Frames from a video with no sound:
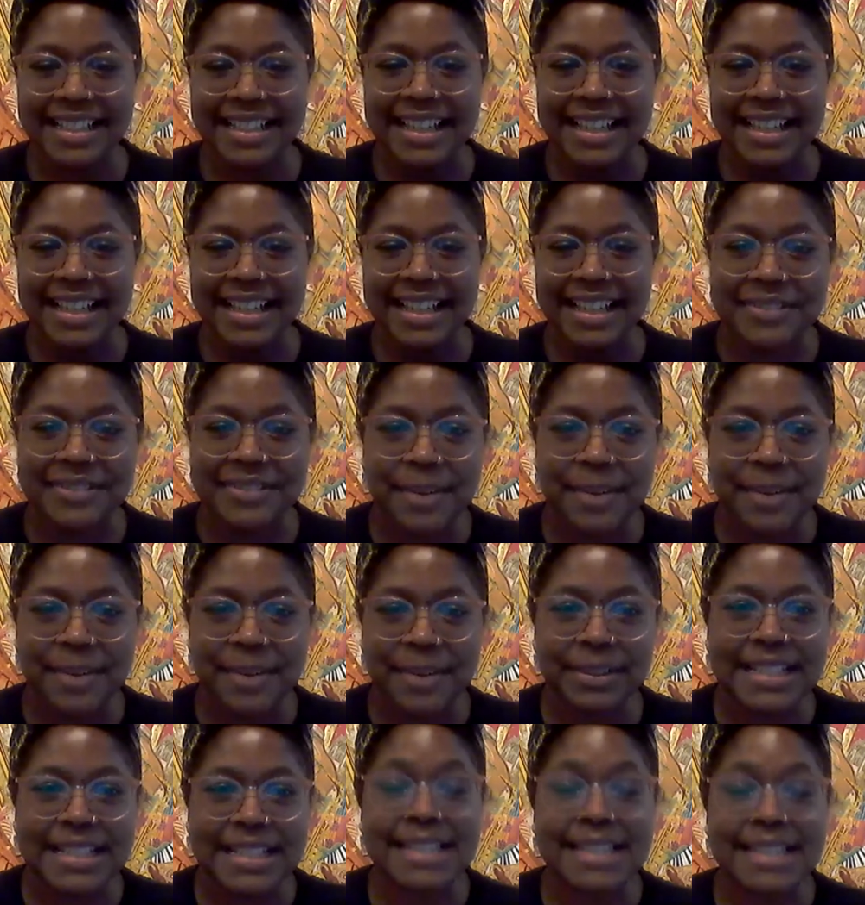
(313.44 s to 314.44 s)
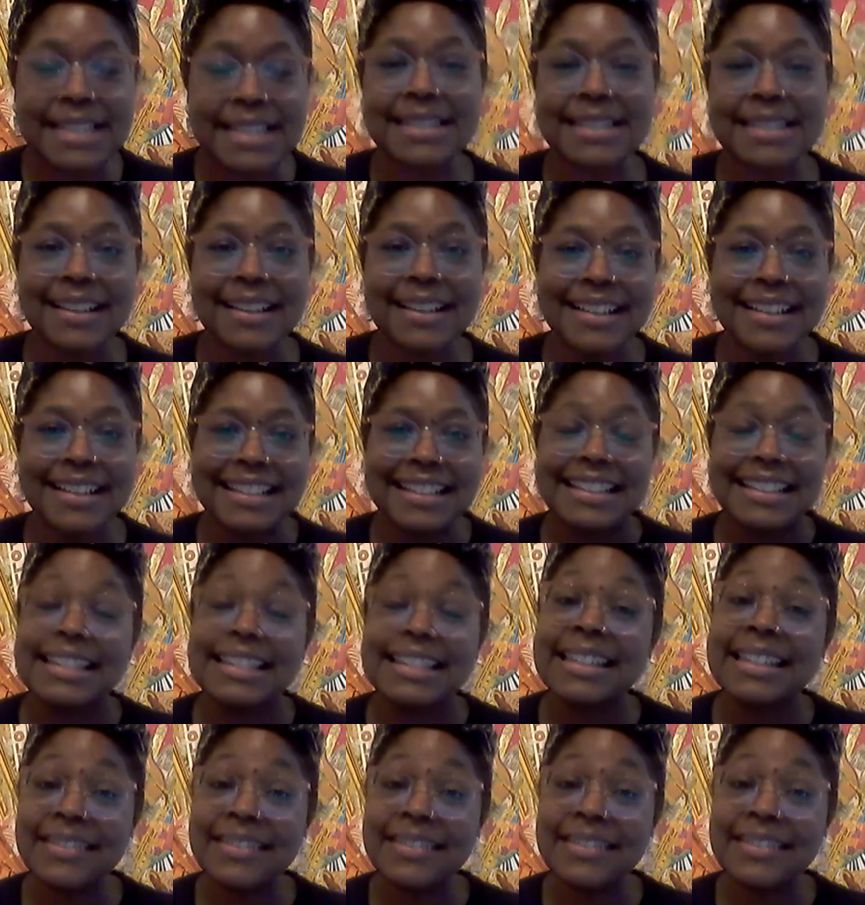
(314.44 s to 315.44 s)
All right, well, let's get started.
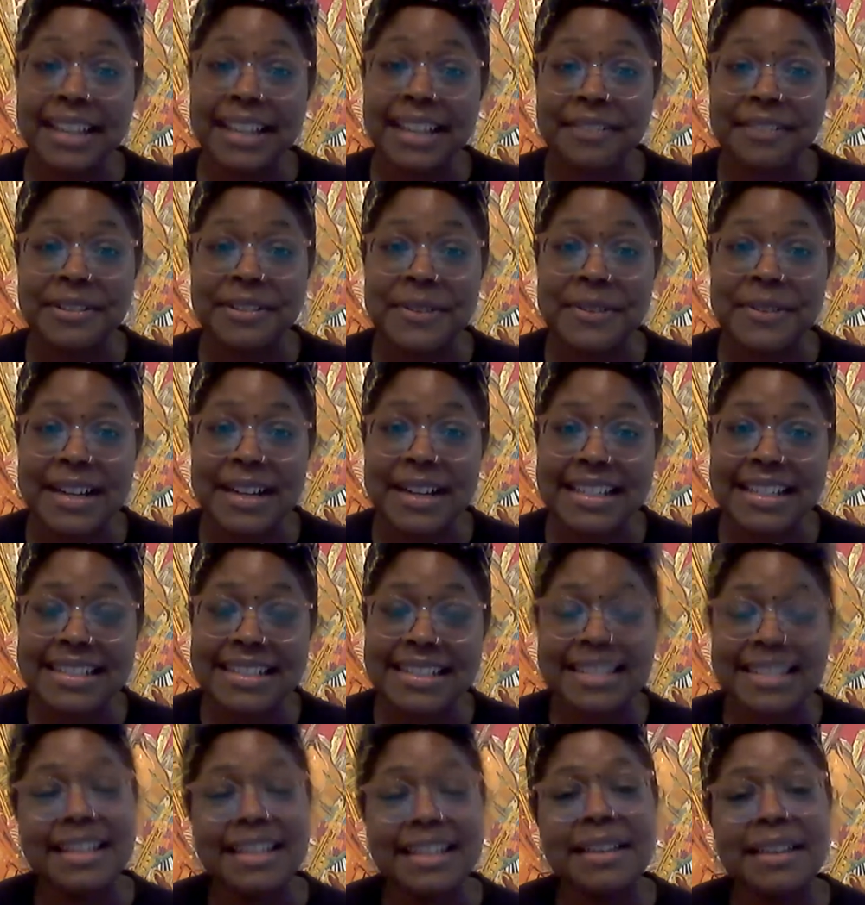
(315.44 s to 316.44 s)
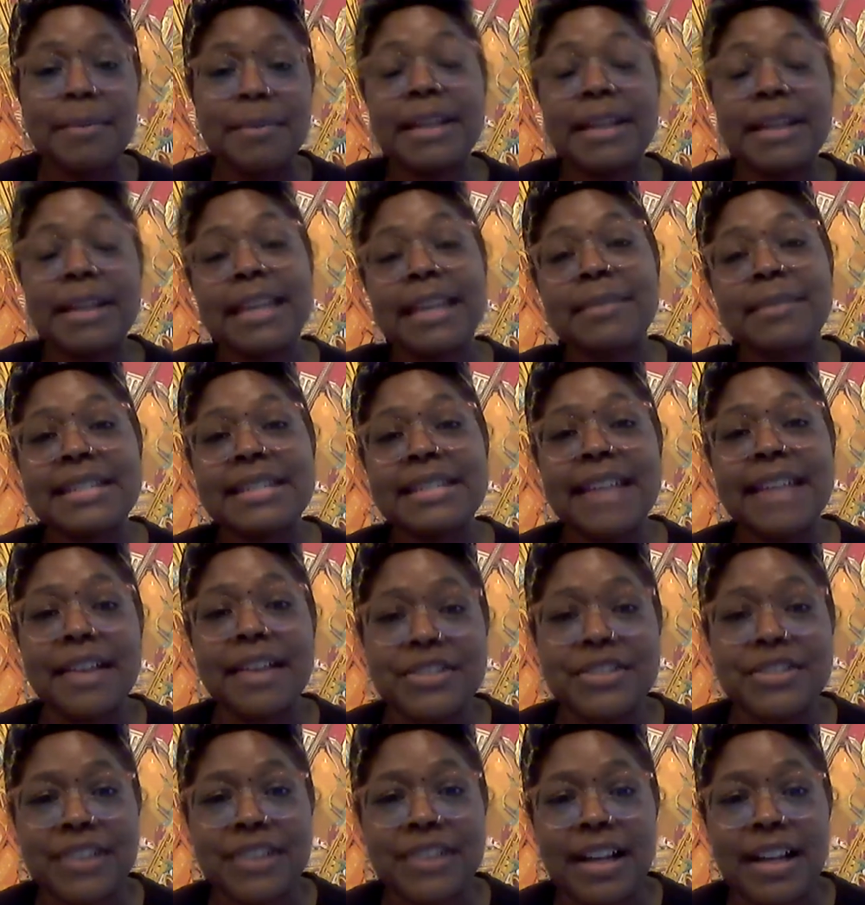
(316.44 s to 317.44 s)
Good evening, everyone. My name is
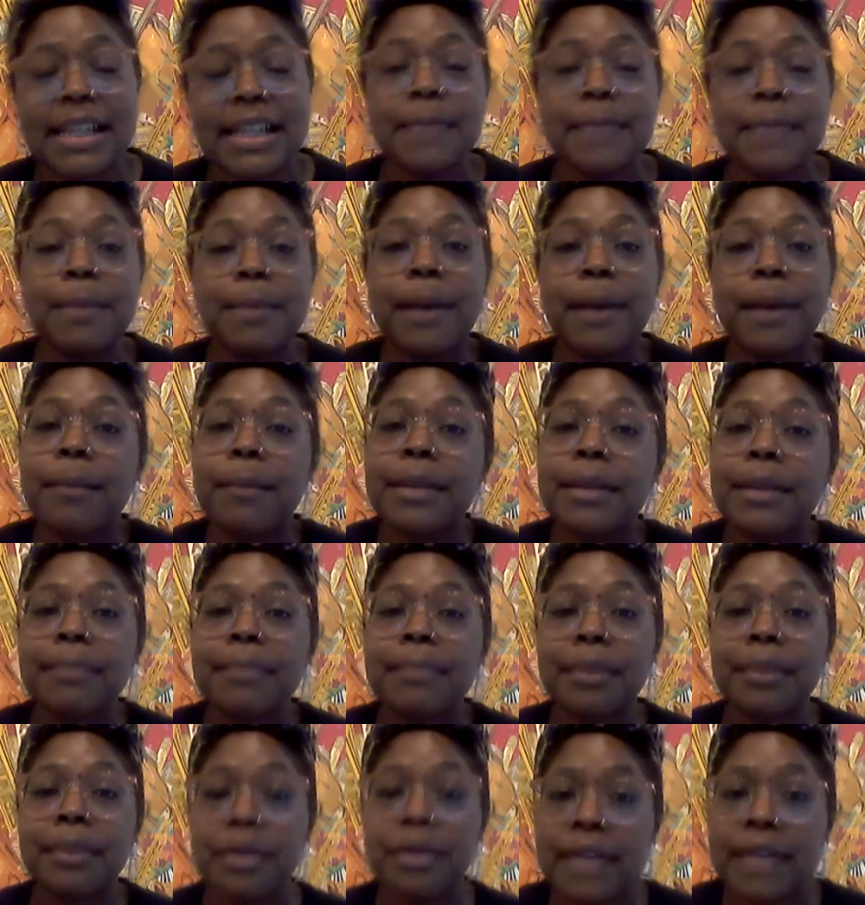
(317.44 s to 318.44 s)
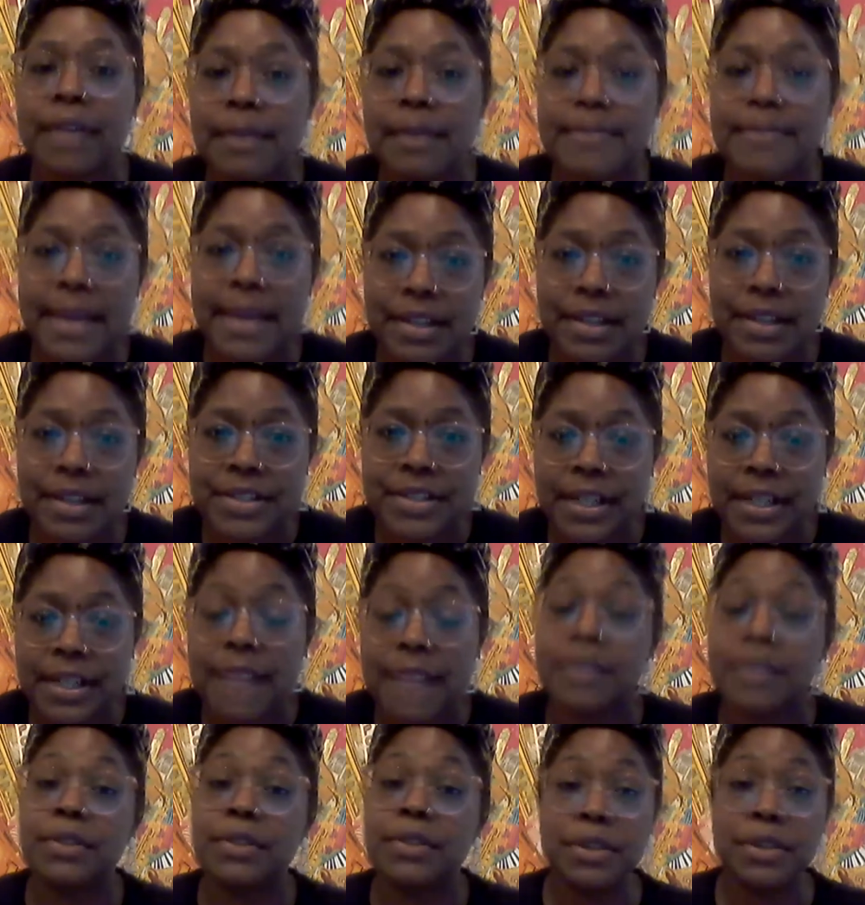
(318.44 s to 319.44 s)
Kendra, and I'm the Public Programs Manager at
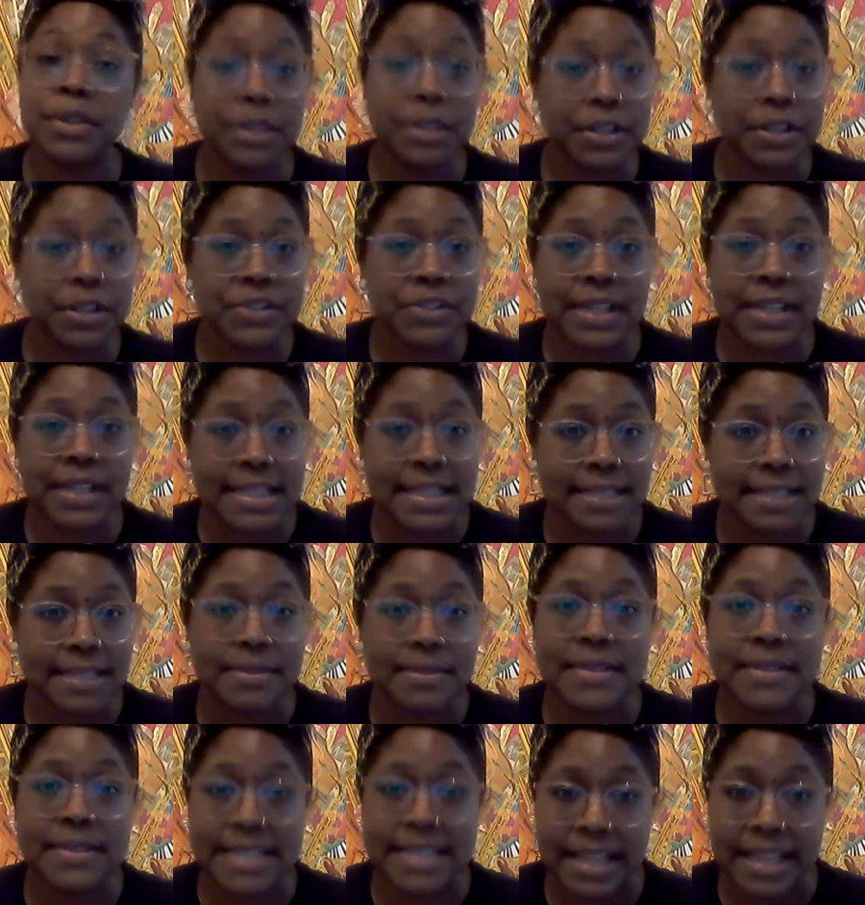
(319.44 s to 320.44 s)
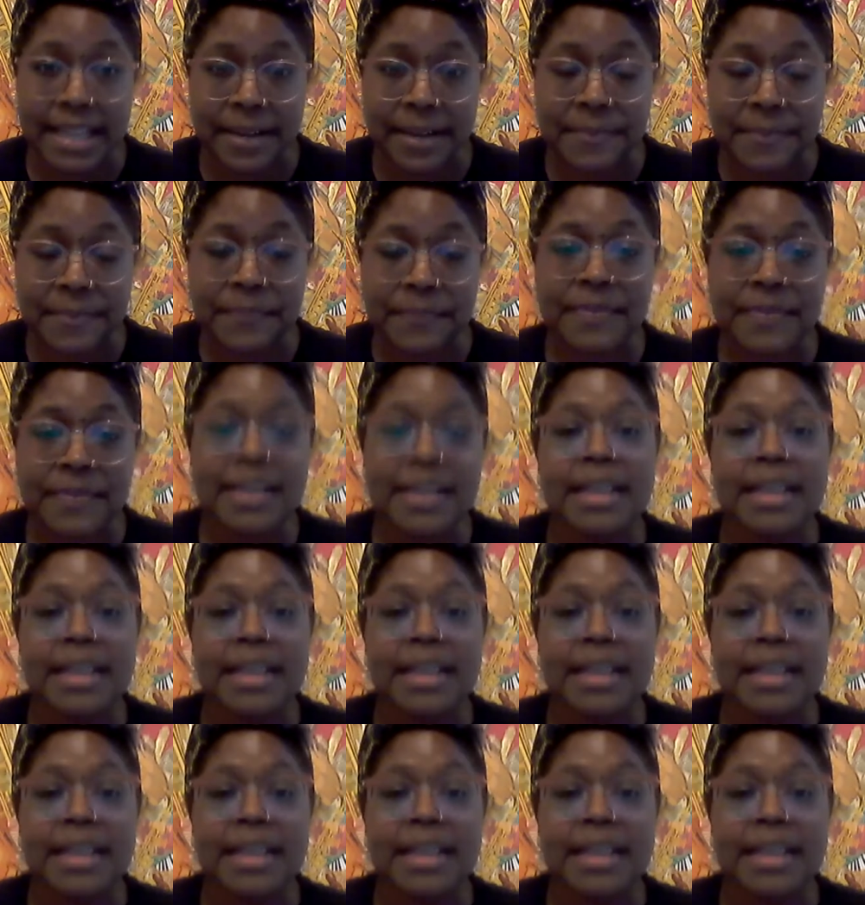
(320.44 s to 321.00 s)
the New York Transit Museum.